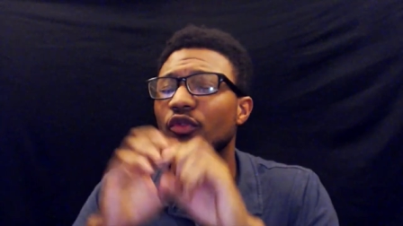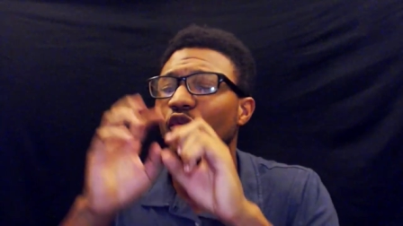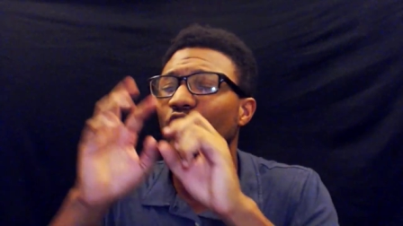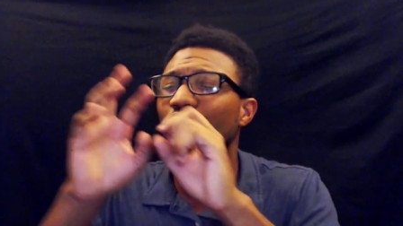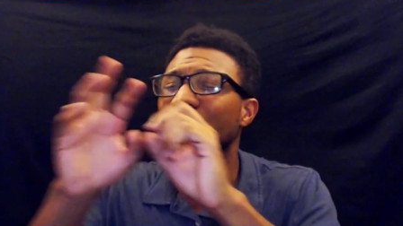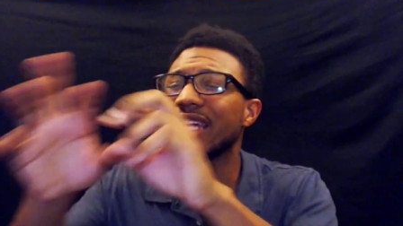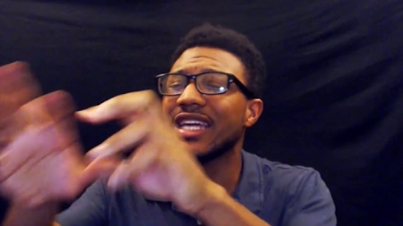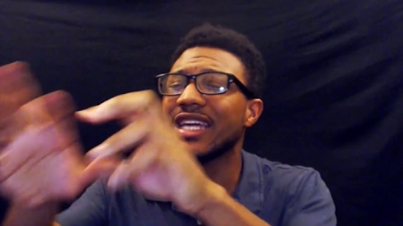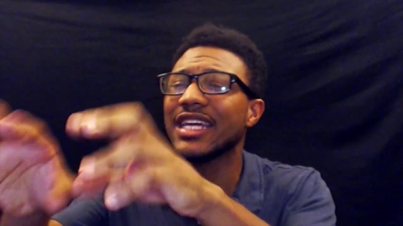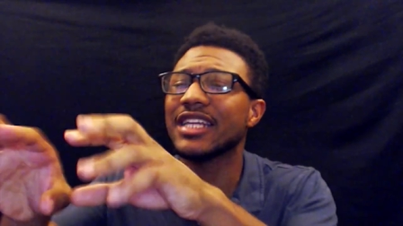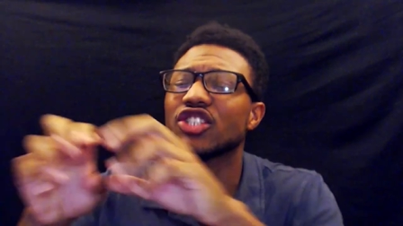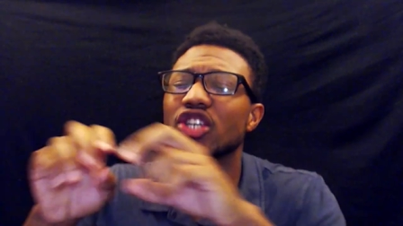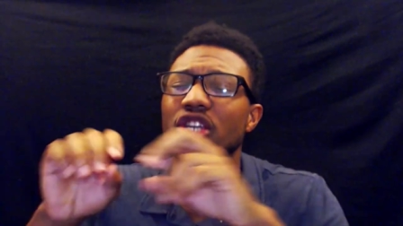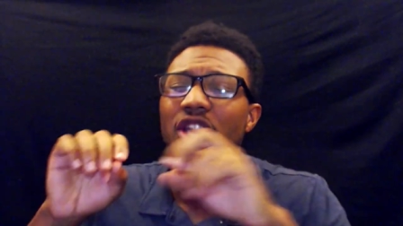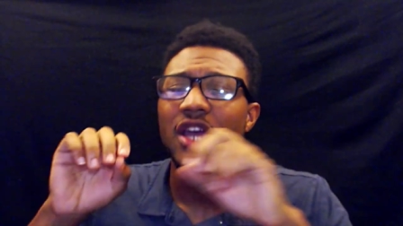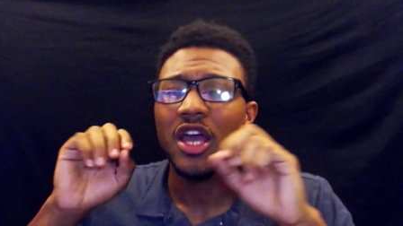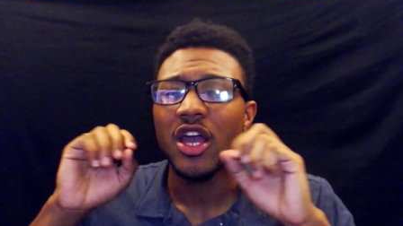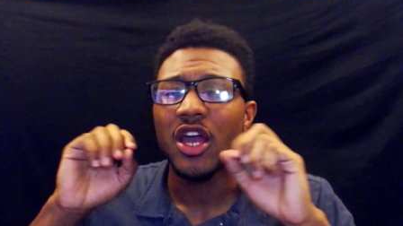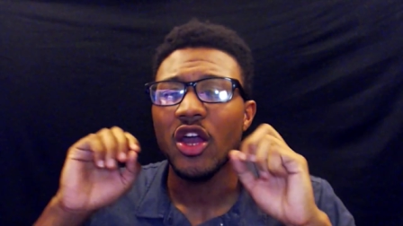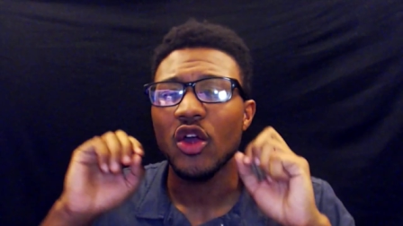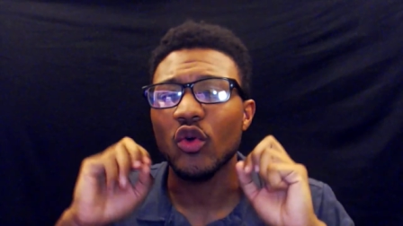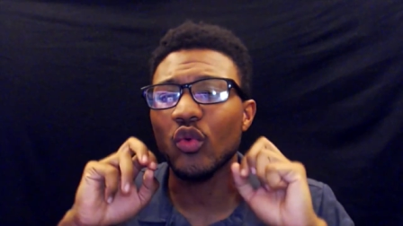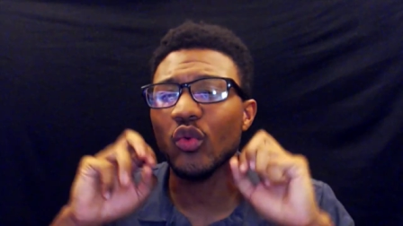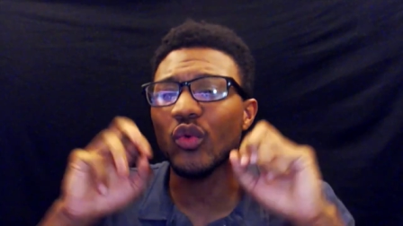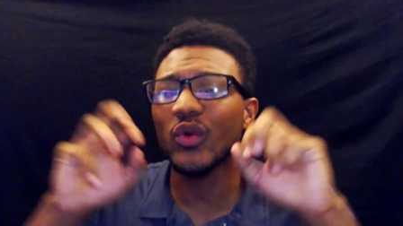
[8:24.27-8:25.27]
Reach
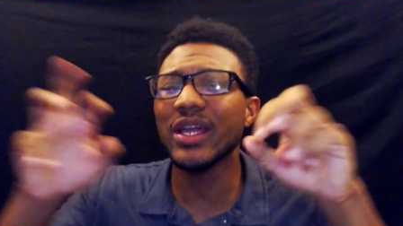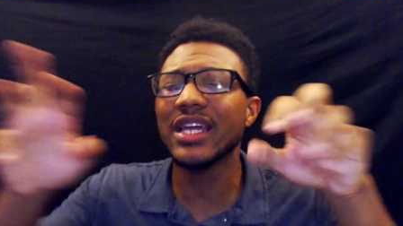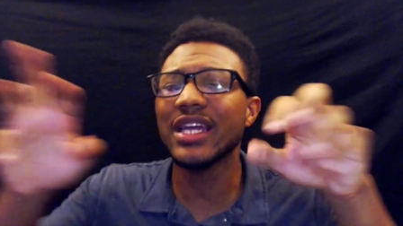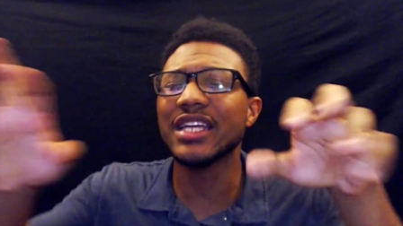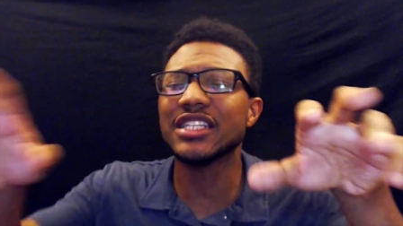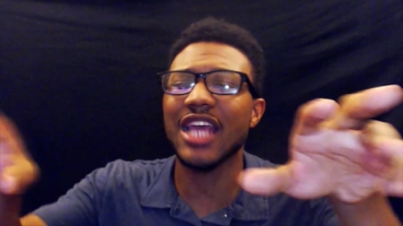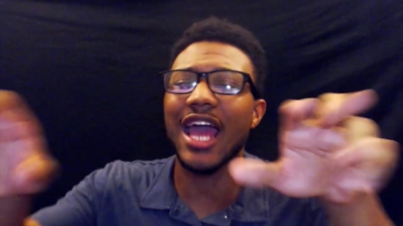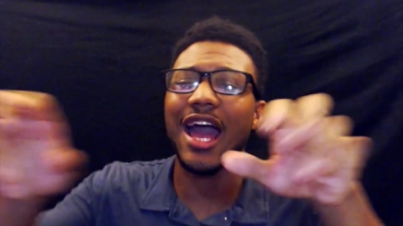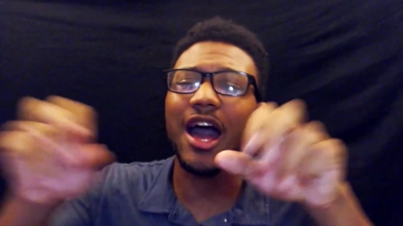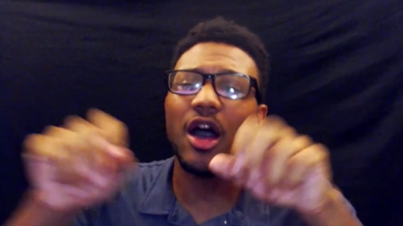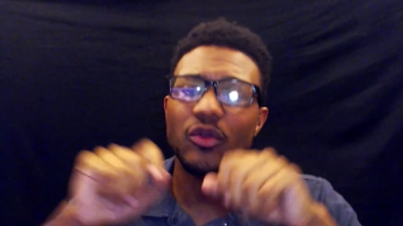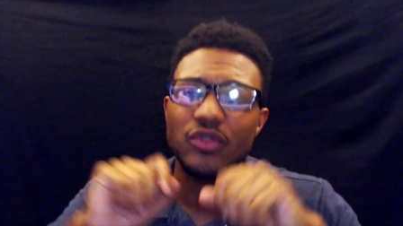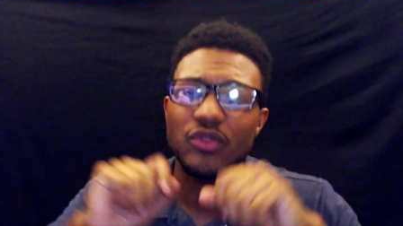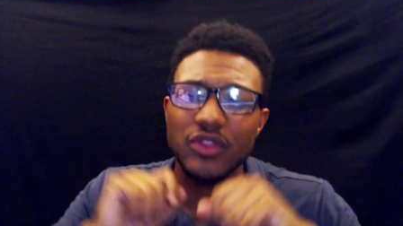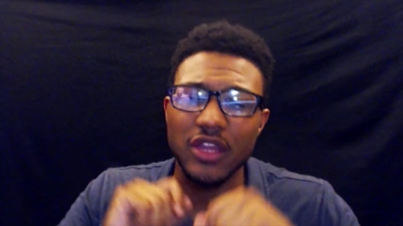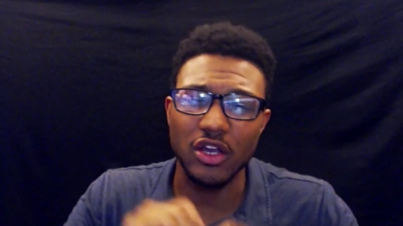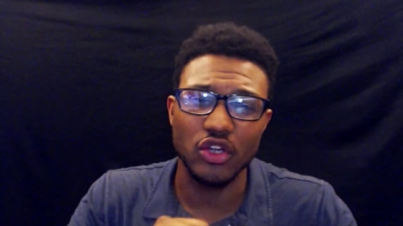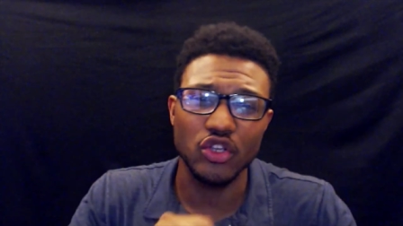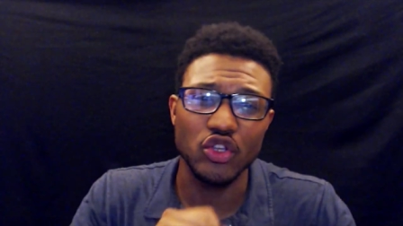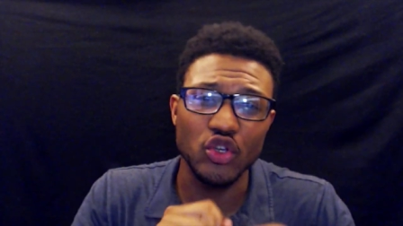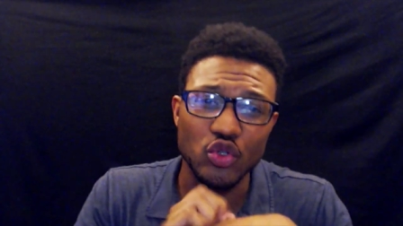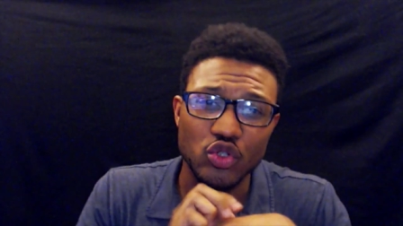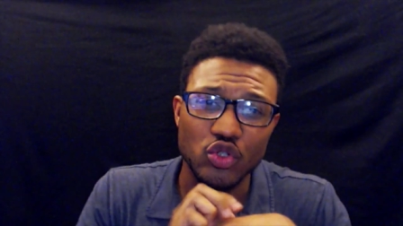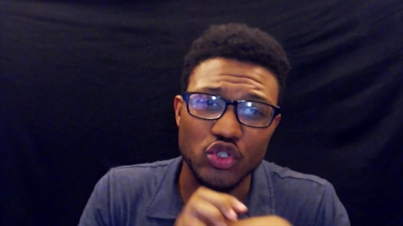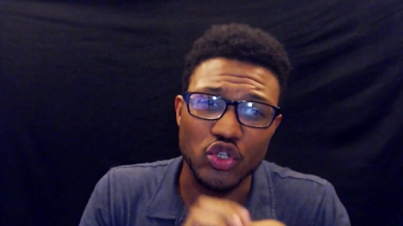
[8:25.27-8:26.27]
out
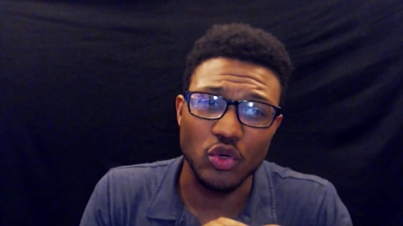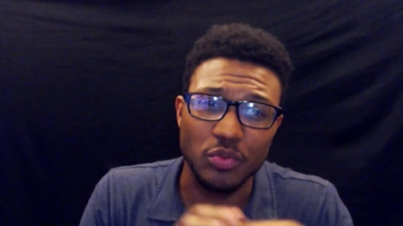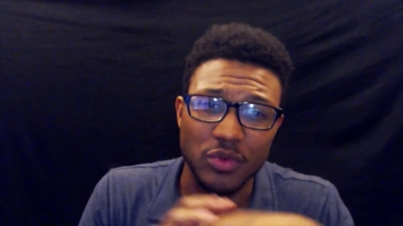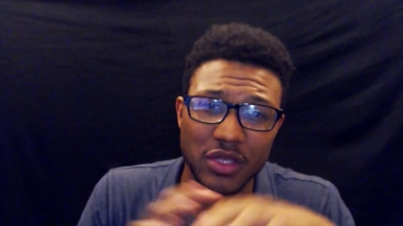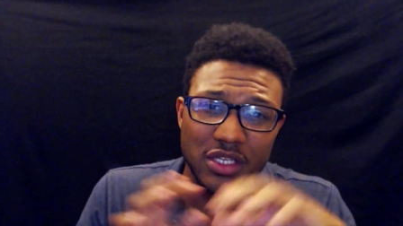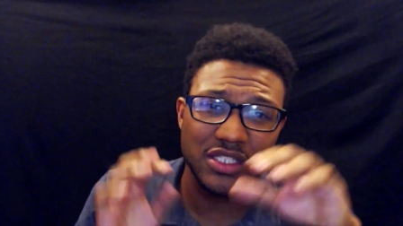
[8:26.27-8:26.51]
there, YouTube.